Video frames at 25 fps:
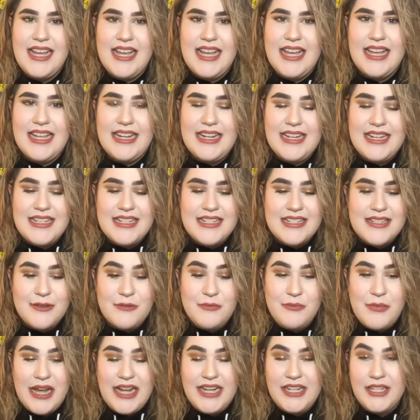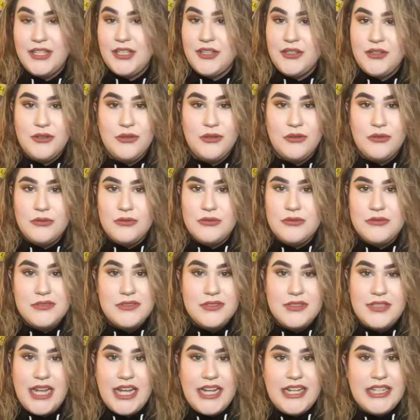It is my new,
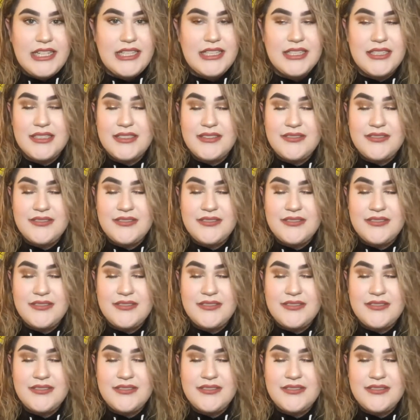like,